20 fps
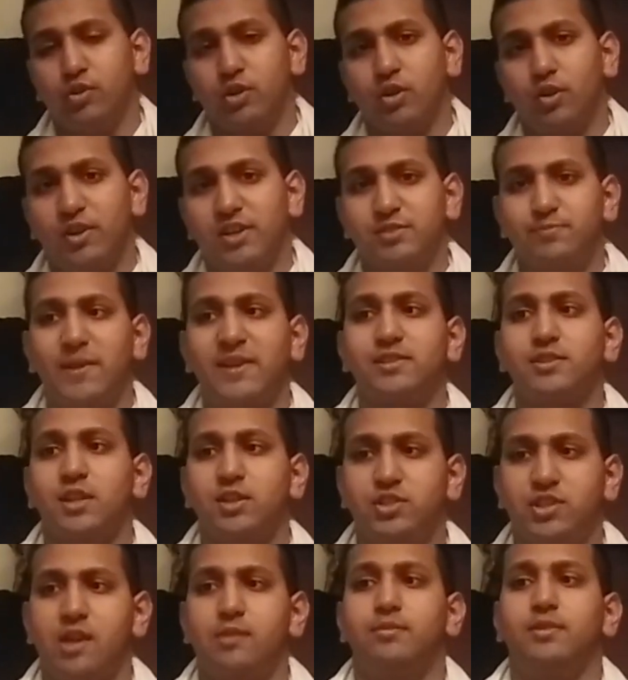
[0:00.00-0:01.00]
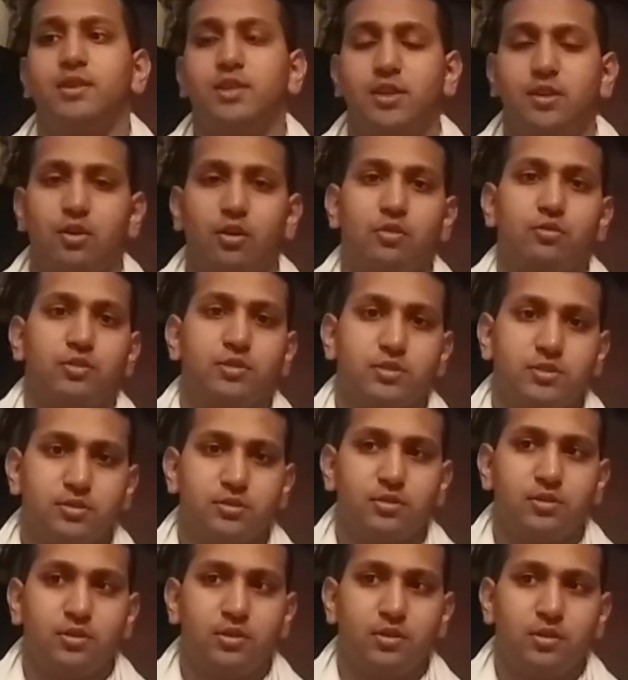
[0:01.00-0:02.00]
you know, he's basically like Jamie Lee Curtis.
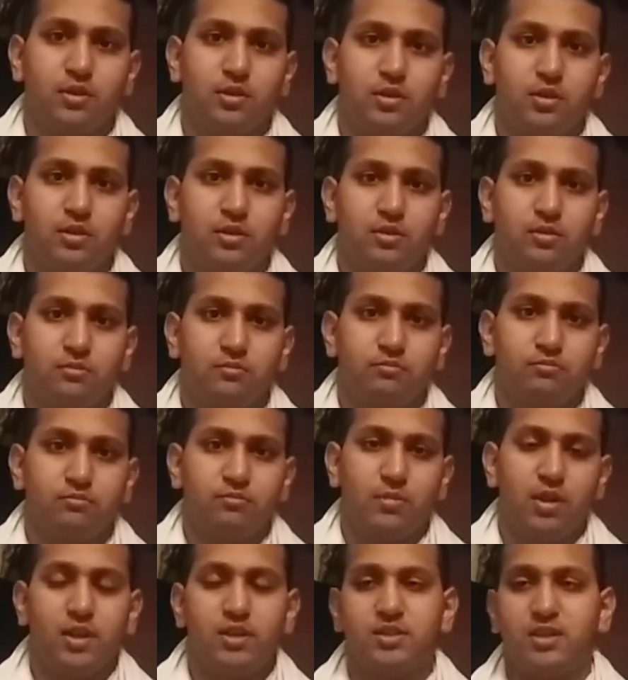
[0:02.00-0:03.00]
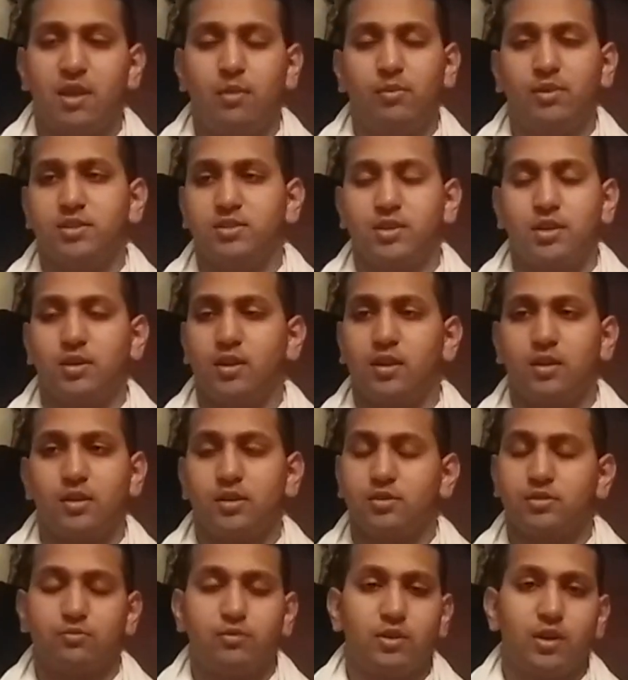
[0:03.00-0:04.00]
And Sami Zayn, I
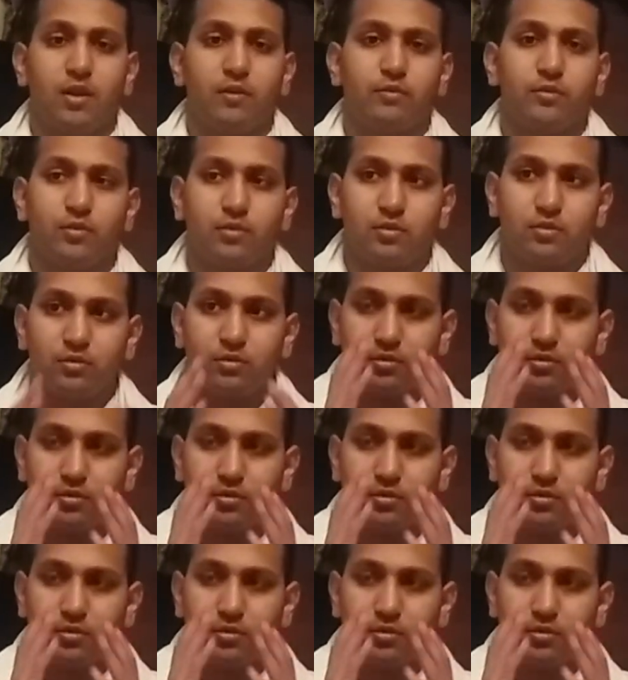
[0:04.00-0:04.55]
guess, whatever.